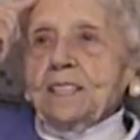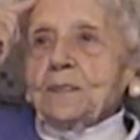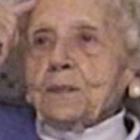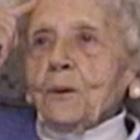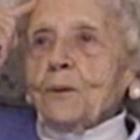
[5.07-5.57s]

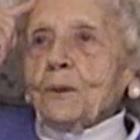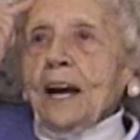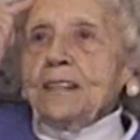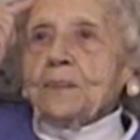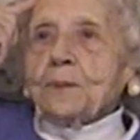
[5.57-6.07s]

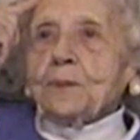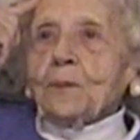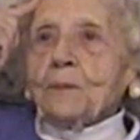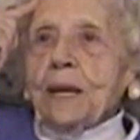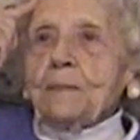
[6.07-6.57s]
I don't
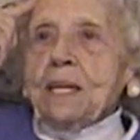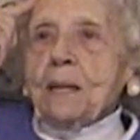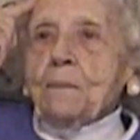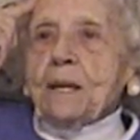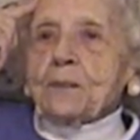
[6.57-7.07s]
know,
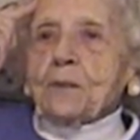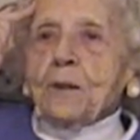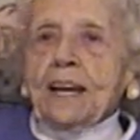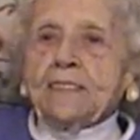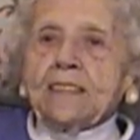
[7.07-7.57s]
maybe I better
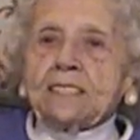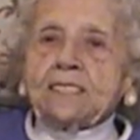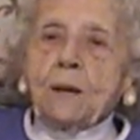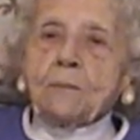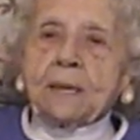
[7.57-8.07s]
crank
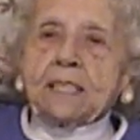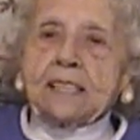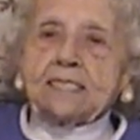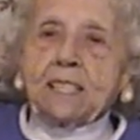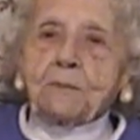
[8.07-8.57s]
this up
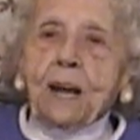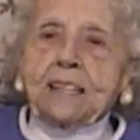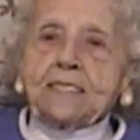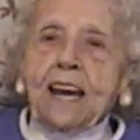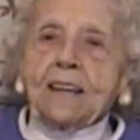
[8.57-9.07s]
because it
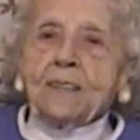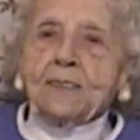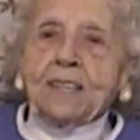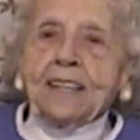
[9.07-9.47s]
ran down.